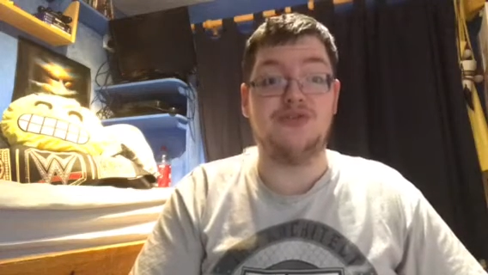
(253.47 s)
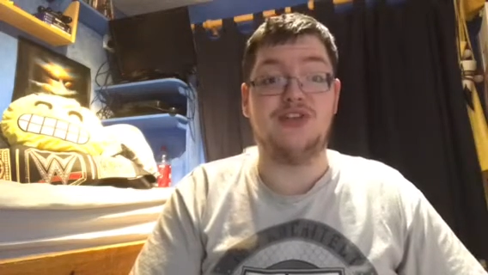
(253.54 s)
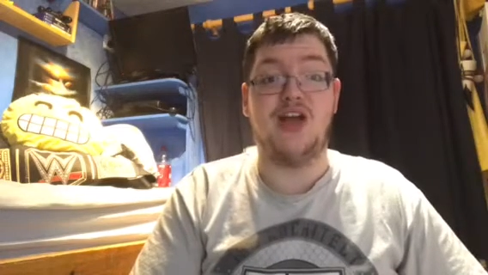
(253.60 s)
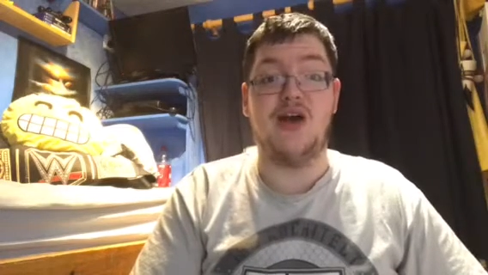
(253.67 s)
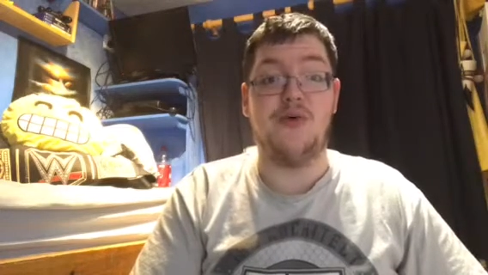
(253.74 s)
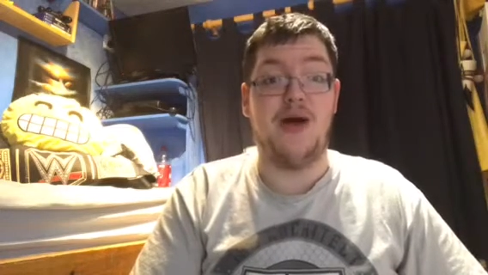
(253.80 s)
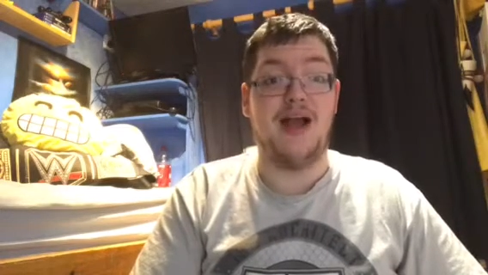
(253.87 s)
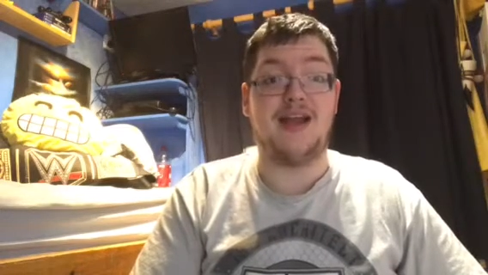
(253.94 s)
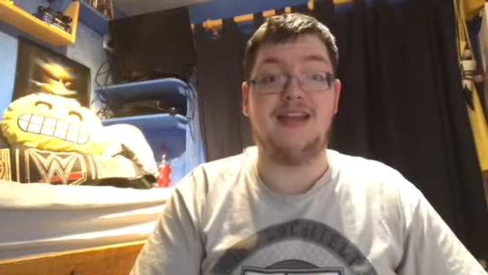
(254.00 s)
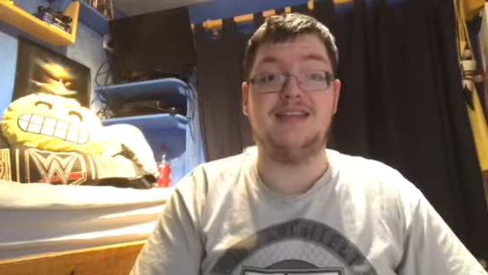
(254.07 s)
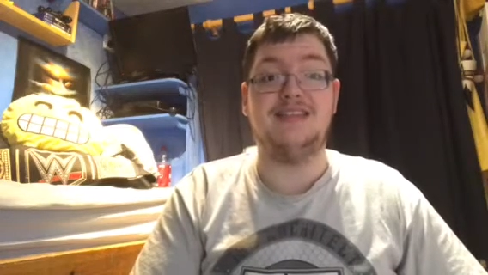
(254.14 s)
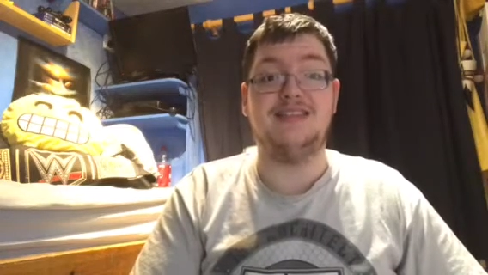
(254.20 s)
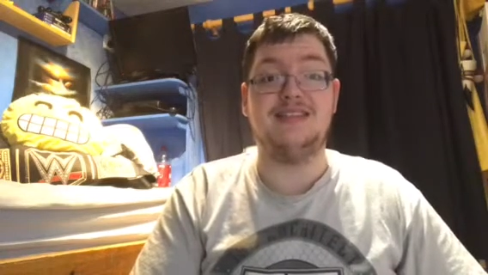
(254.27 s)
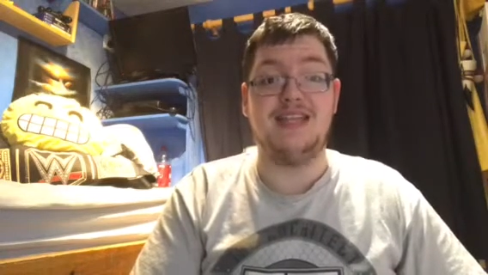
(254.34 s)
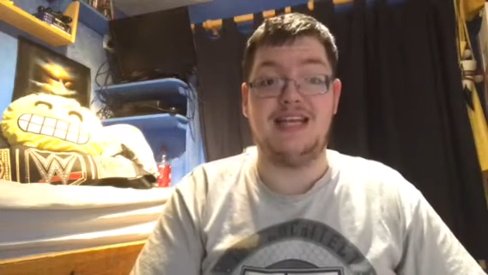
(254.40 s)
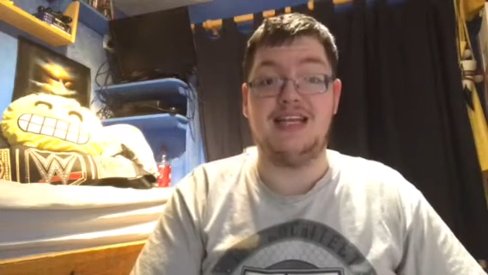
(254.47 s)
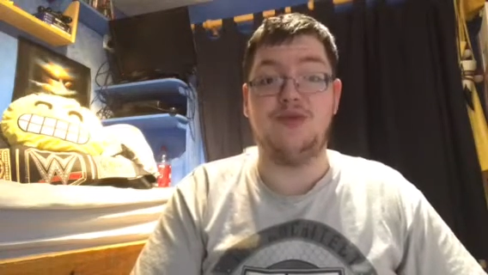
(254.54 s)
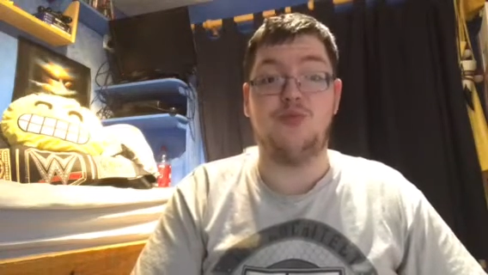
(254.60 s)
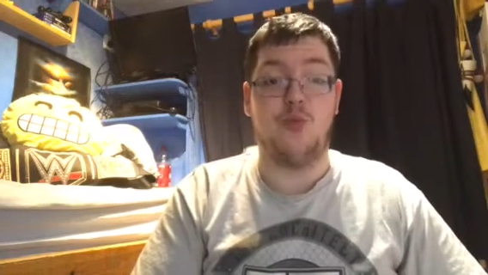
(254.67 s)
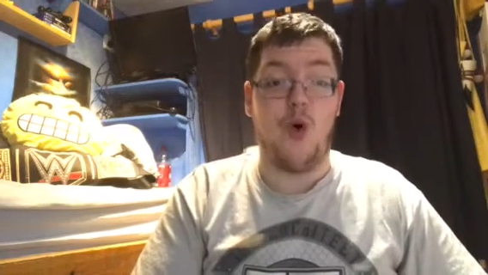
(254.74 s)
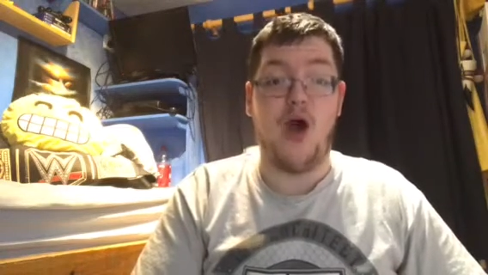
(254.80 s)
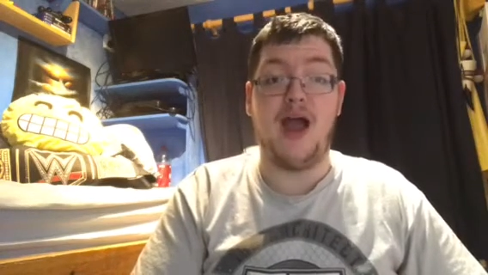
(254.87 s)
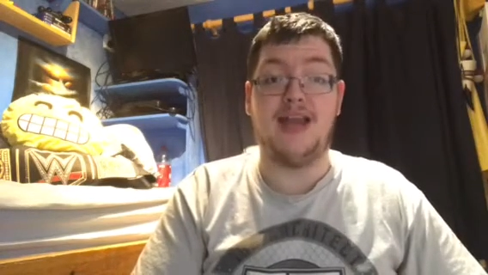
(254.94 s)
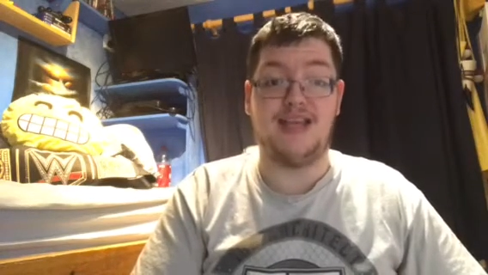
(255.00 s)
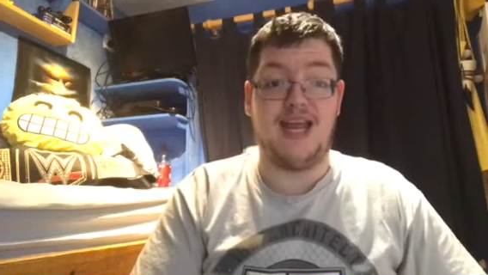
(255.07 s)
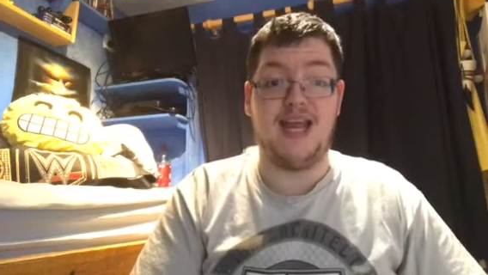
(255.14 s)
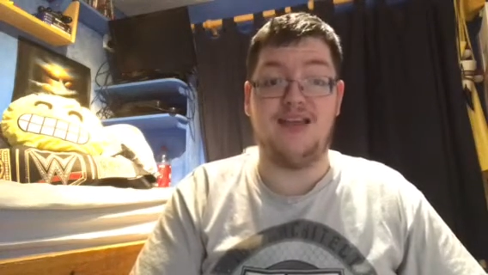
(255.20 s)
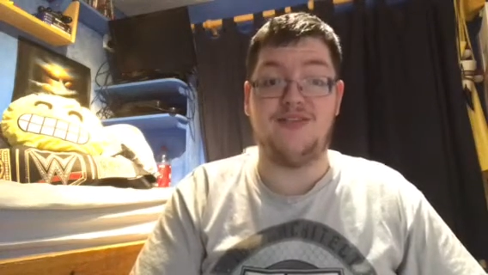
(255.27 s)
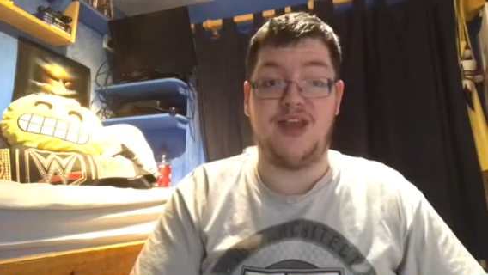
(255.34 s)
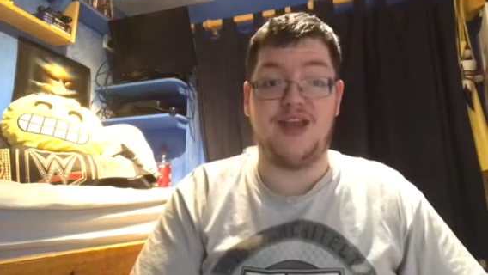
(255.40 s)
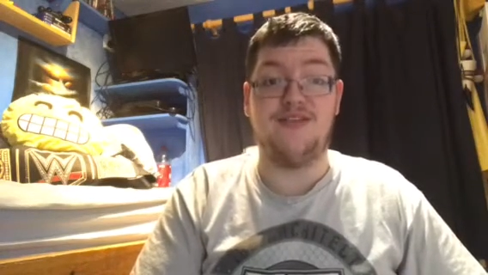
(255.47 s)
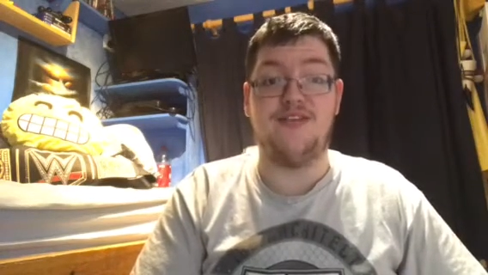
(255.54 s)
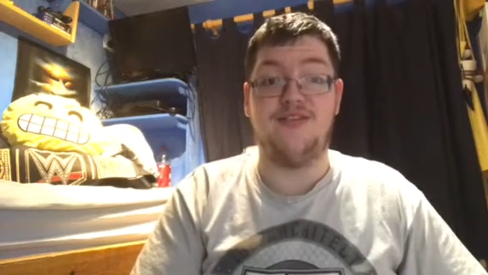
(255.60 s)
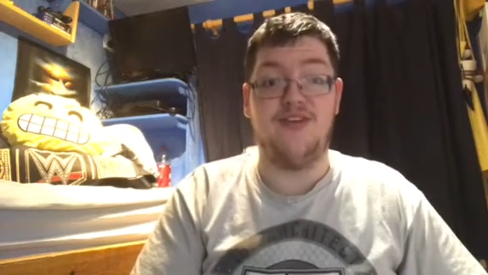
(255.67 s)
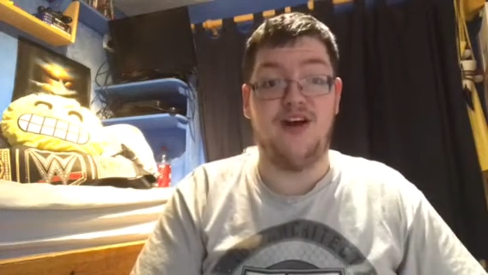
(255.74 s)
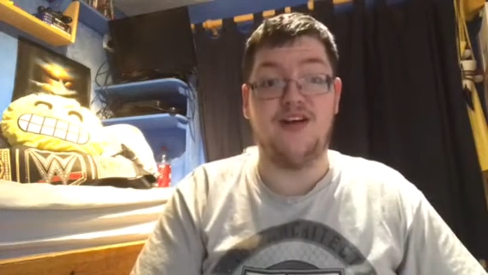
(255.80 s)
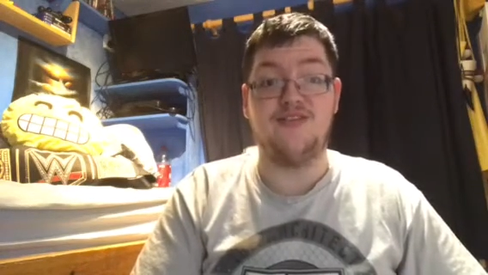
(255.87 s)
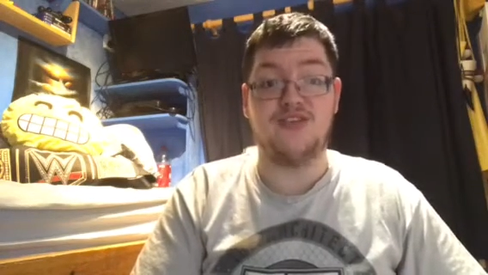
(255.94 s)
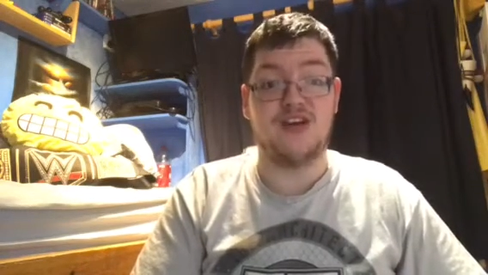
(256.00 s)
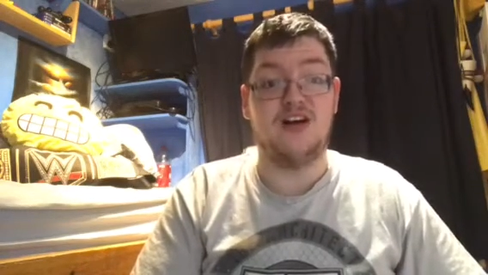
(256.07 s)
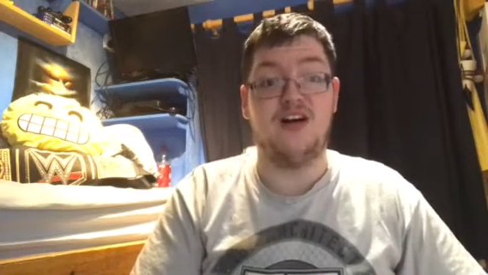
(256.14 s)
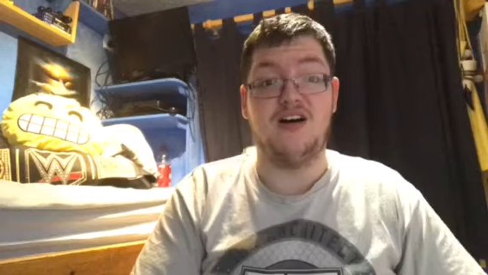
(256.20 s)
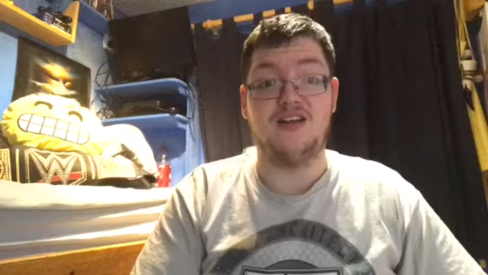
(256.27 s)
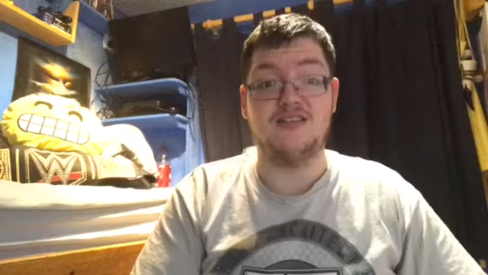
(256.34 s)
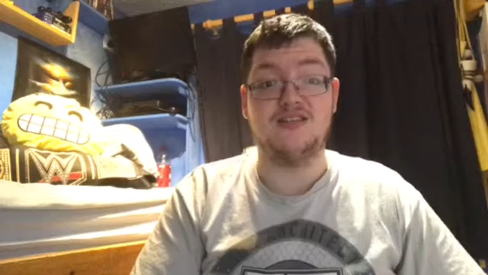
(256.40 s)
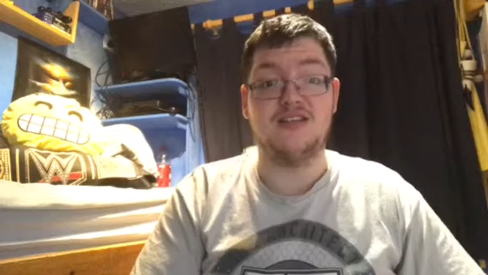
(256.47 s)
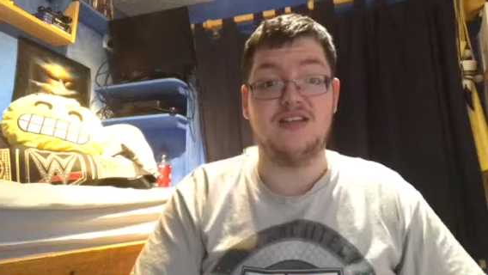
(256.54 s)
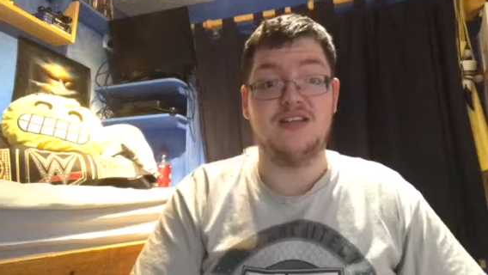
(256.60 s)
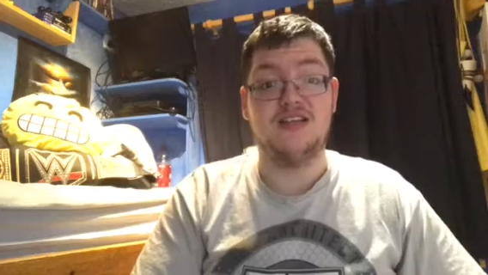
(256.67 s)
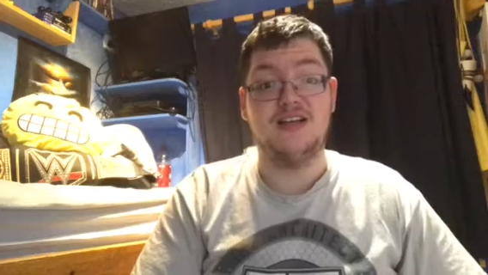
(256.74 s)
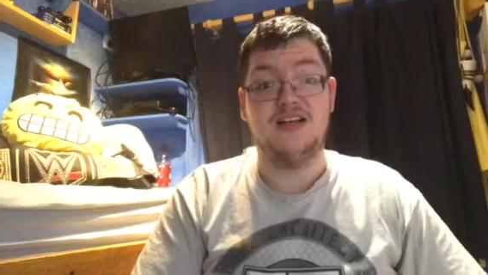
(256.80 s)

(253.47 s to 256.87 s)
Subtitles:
So I can see why Dave gave it 5 stars.